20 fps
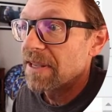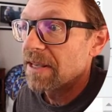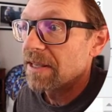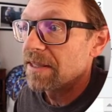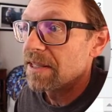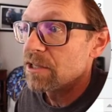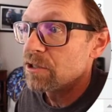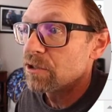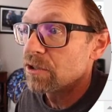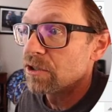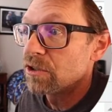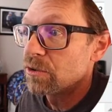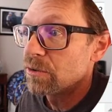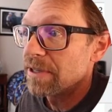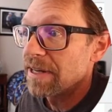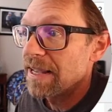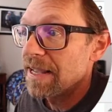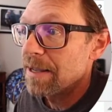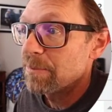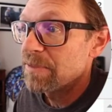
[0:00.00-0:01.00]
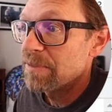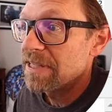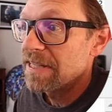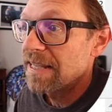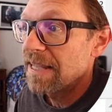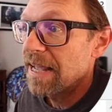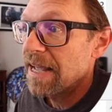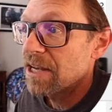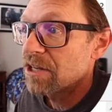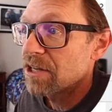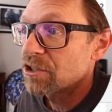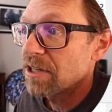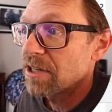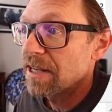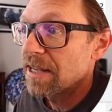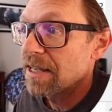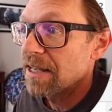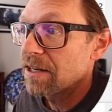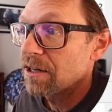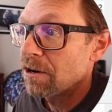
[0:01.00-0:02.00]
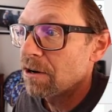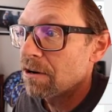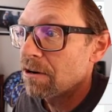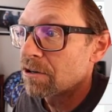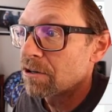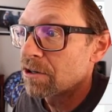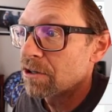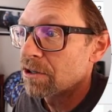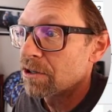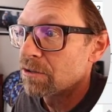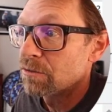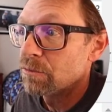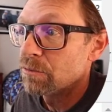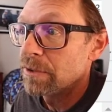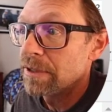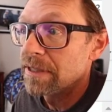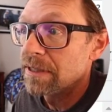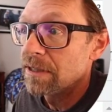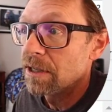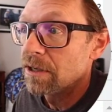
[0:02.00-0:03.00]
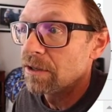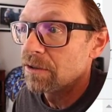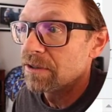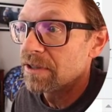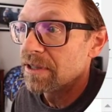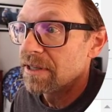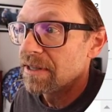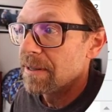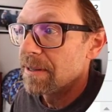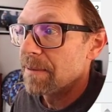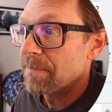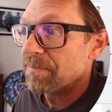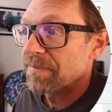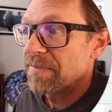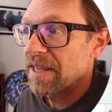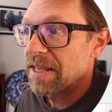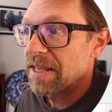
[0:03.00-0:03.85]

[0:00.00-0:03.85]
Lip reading: and then you can do an empty cache and hard reload. That